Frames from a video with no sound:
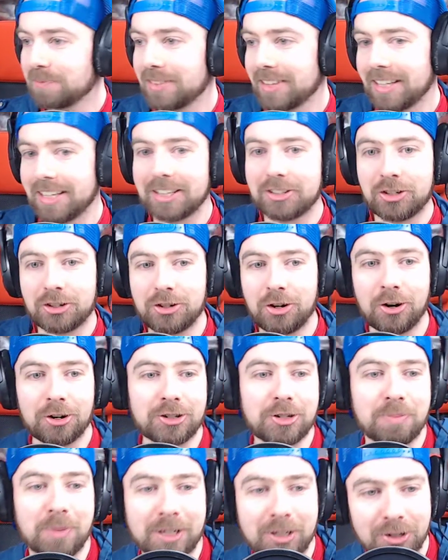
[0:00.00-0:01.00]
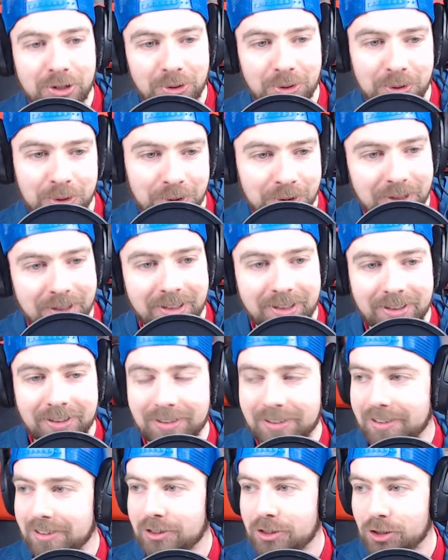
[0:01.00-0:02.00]
it just hurts my soul.
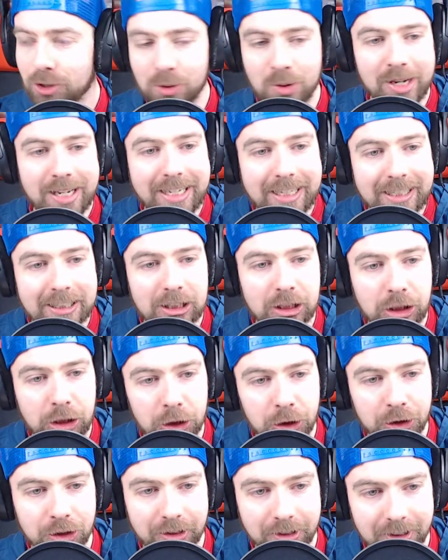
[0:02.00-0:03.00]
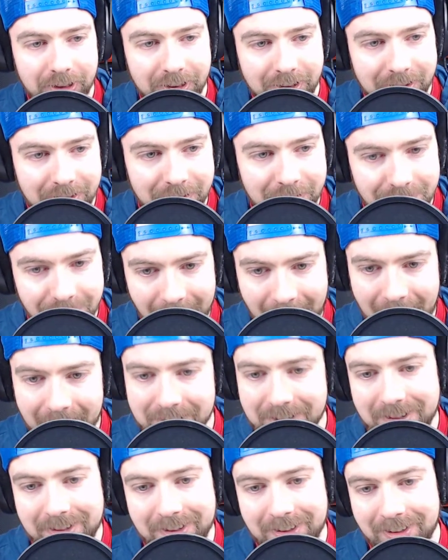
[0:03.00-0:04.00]
So get good
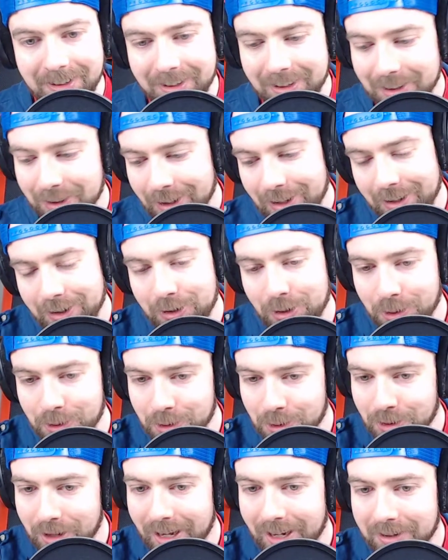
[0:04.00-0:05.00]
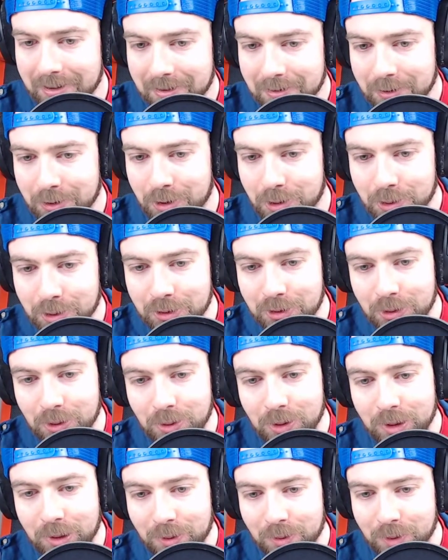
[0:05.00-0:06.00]
fast. Don't do that. Do
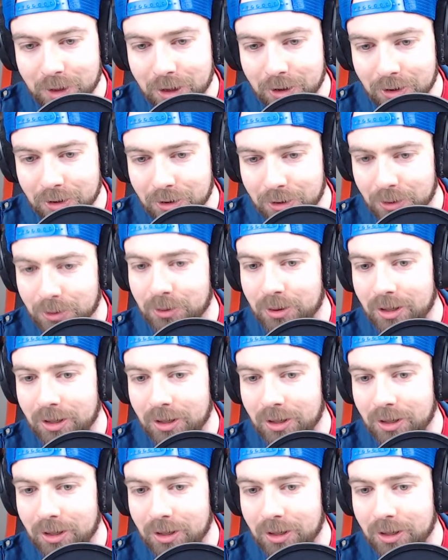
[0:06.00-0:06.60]
what we good do.